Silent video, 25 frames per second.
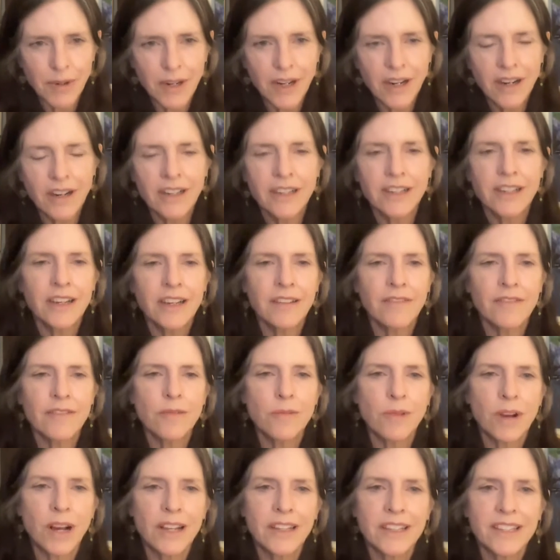part of
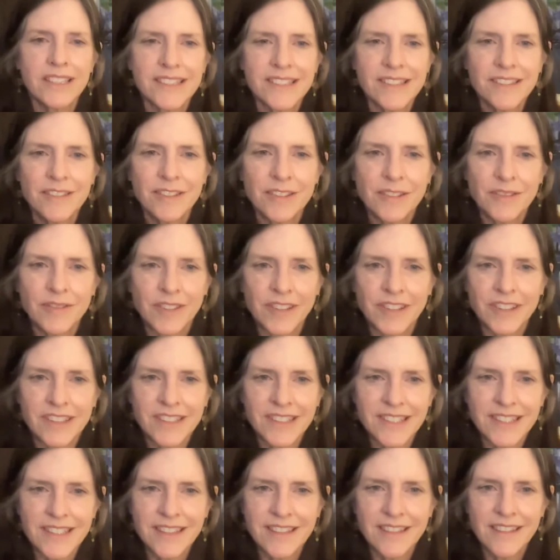the Wellness
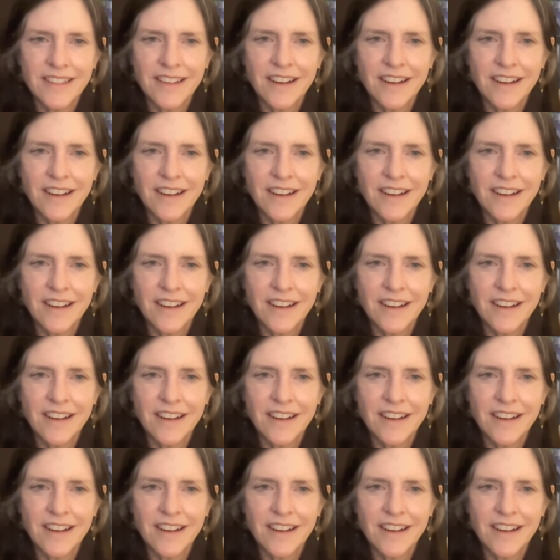Universe